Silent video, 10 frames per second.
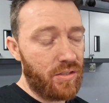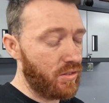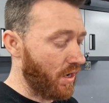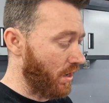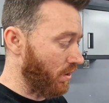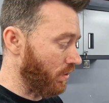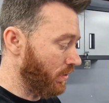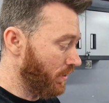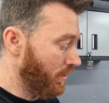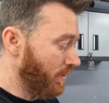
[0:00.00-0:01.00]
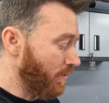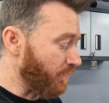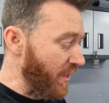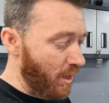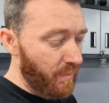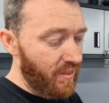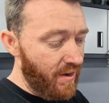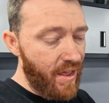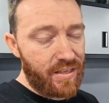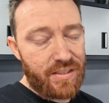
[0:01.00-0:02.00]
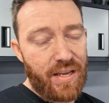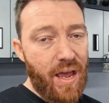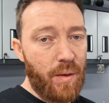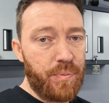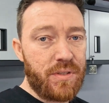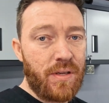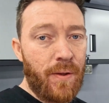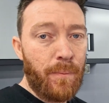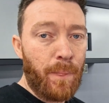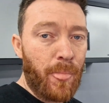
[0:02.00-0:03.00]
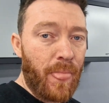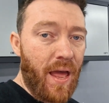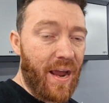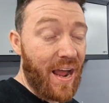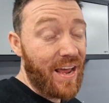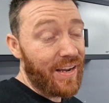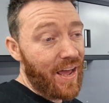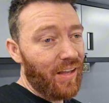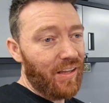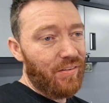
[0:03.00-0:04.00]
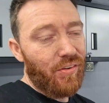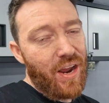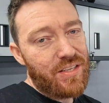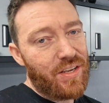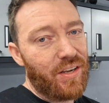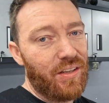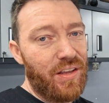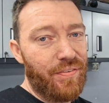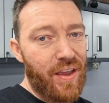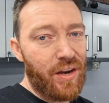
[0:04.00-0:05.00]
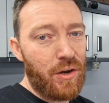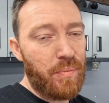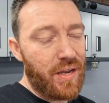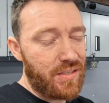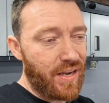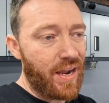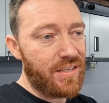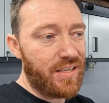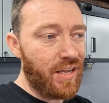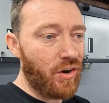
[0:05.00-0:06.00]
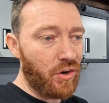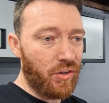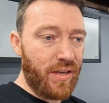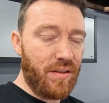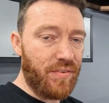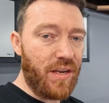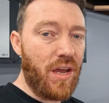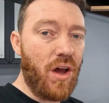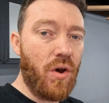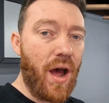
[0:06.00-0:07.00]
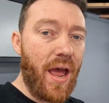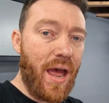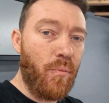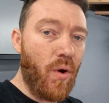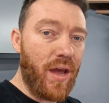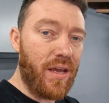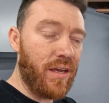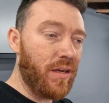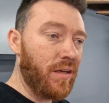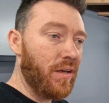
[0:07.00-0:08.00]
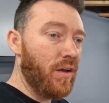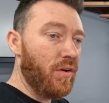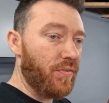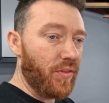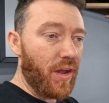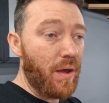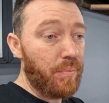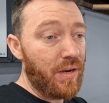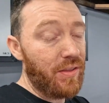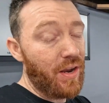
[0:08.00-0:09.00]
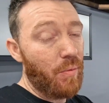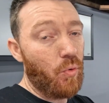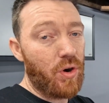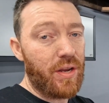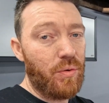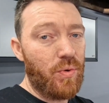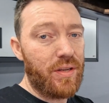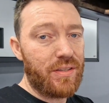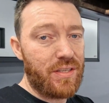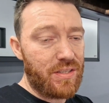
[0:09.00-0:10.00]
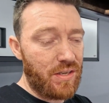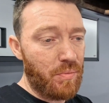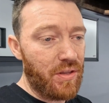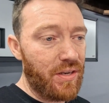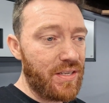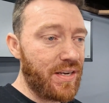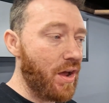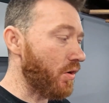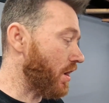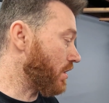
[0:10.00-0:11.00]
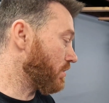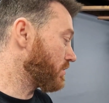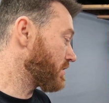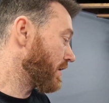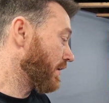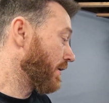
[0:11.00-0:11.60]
So that'll be the next steps. I kind of leave you guys on a cliffhanger because, like I said early in the video, I am waiting for the company that I'm working with to send me the discount codes.